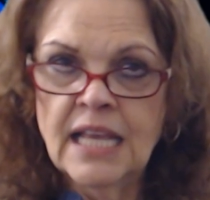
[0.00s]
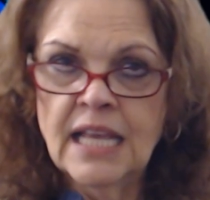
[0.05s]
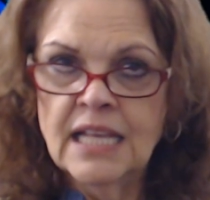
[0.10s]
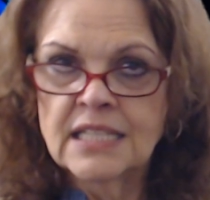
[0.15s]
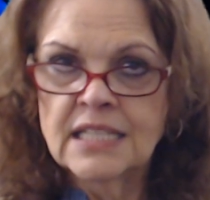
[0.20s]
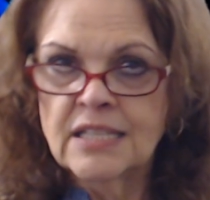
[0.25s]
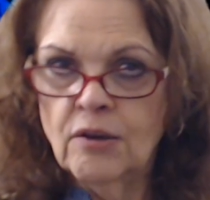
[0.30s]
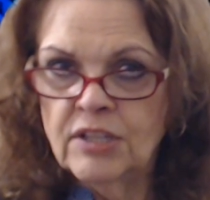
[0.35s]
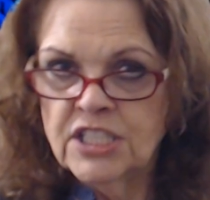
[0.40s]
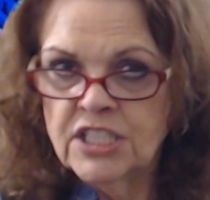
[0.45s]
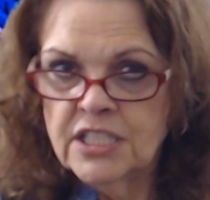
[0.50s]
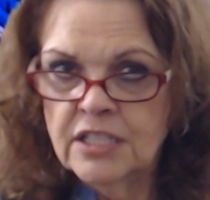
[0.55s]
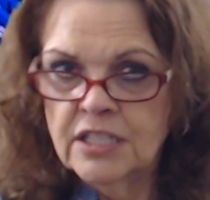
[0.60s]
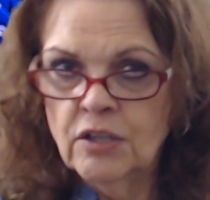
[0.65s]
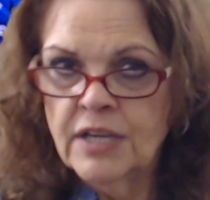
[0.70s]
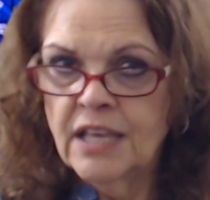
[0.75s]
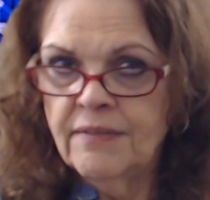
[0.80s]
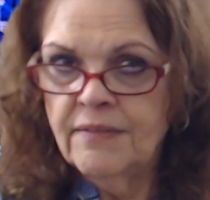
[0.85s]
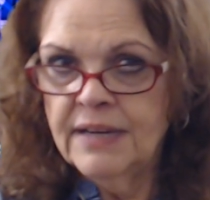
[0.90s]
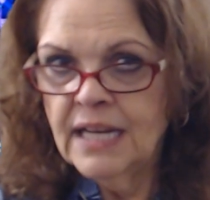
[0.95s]
So it's still
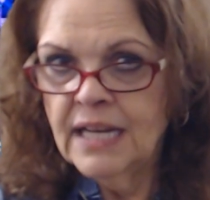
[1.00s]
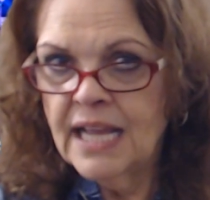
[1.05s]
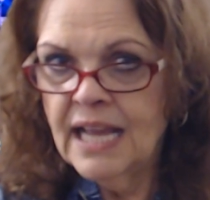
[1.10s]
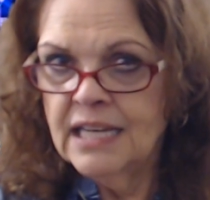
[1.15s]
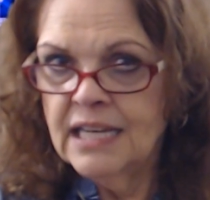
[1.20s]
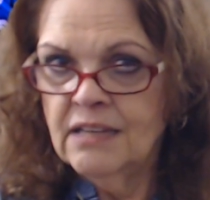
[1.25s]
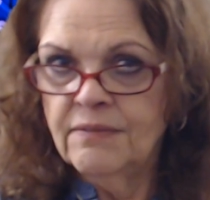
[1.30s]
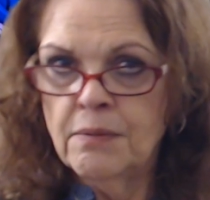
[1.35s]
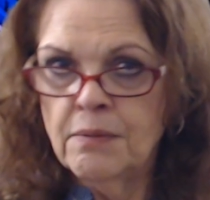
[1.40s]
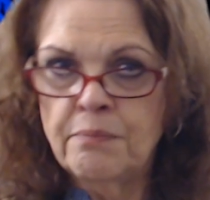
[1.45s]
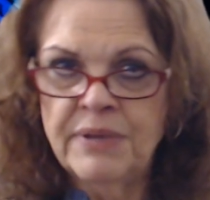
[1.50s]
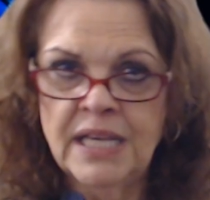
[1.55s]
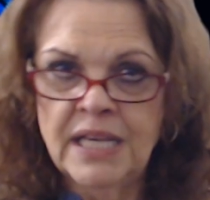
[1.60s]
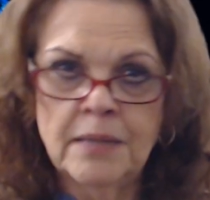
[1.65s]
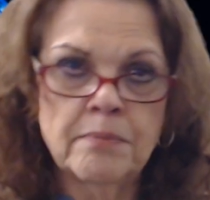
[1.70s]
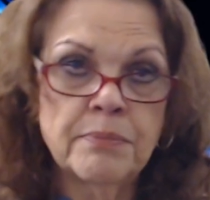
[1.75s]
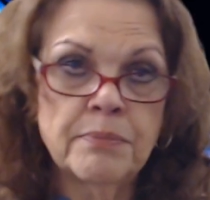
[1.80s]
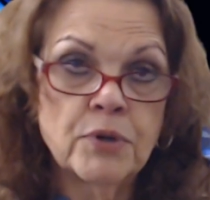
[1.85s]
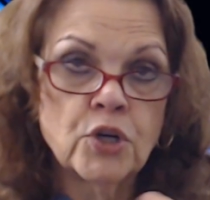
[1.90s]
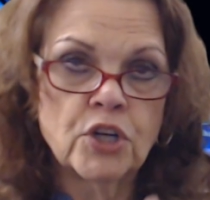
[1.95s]
given kind of a
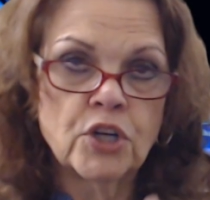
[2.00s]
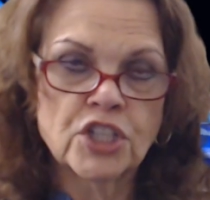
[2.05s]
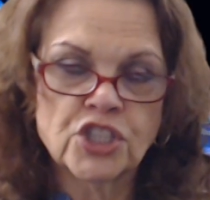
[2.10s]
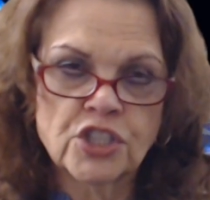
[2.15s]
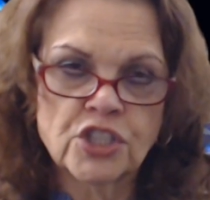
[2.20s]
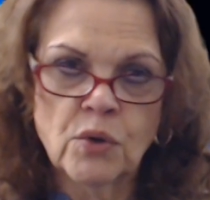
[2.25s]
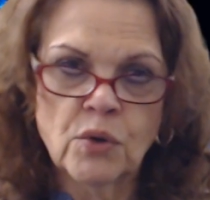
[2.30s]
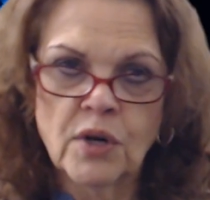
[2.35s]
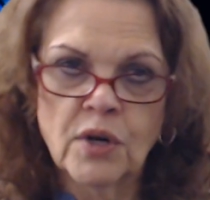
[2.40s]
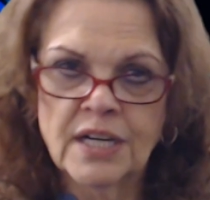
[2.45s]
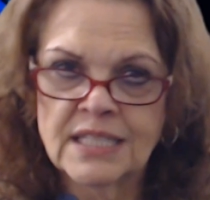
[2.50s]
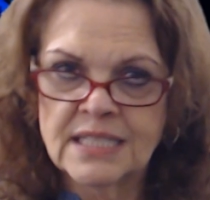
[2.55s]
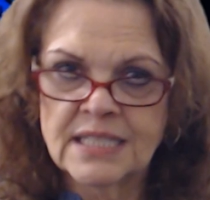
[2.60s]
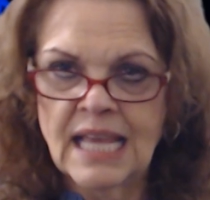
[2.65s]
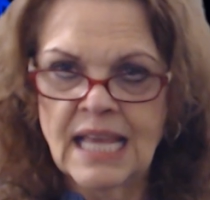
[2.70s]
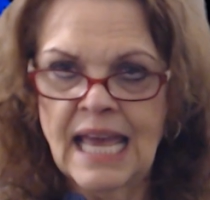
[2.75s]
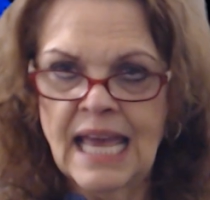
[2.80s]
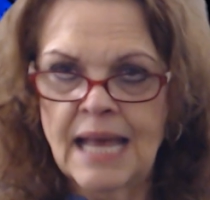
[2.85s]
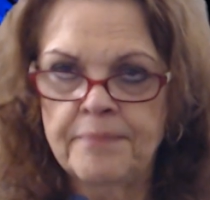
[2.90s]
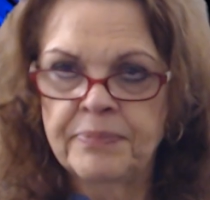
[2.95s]
big push towards
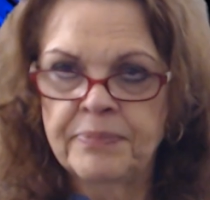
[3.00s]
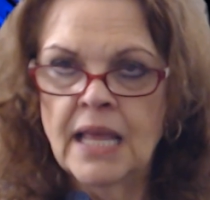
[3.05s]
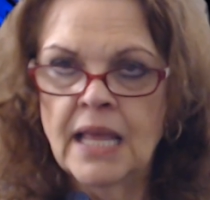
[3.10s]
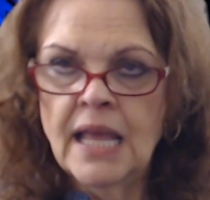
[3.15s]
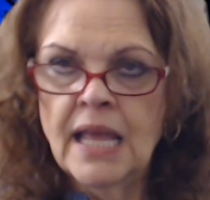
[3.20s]
that.